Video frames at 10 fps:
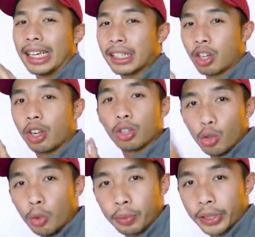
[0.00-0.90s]
is called
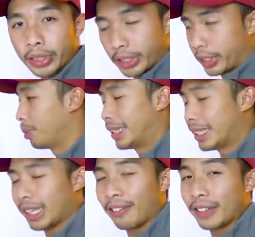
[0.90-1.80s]
oops.
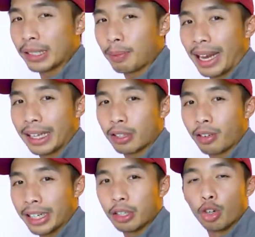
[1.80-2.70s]
Pretty
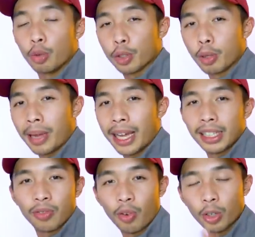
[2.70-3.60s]
self-explanatory. The oops
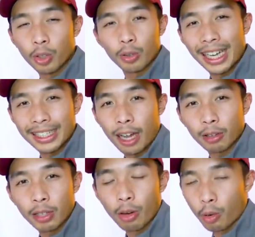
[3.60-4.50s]
command is for you guys
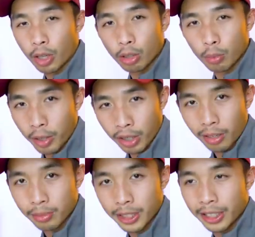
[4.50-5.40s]
out there who are super
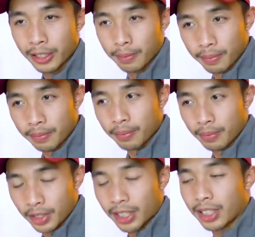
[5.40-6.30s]
clumsy,
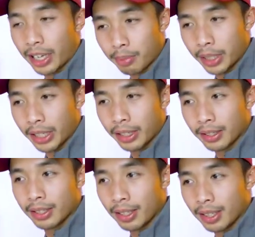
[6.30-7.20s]
just like me,
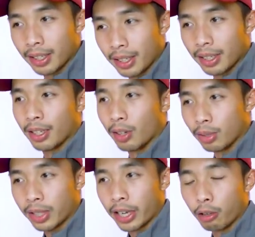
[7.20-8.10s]

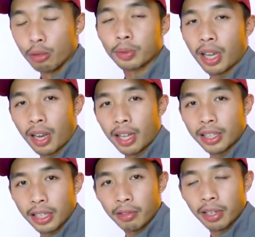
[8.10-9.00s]
who say oops a
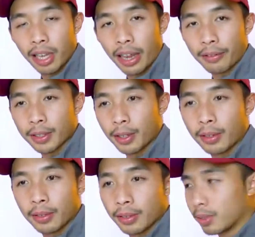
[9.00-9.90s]
lot in real life.
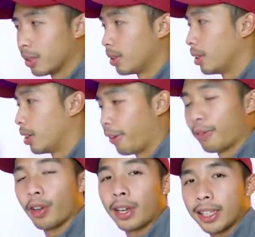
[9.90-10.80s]
So
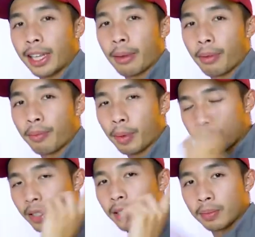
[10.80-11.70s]
if you're that type of
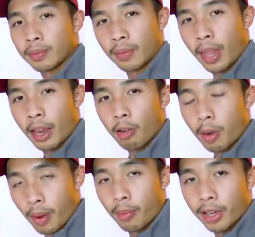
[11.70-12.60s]
person,
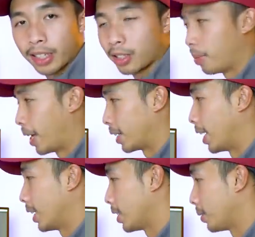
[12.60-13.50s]
remember this command,
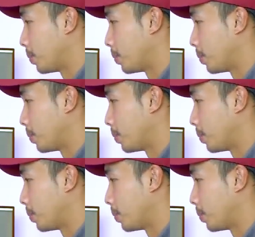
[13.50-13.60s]
guys.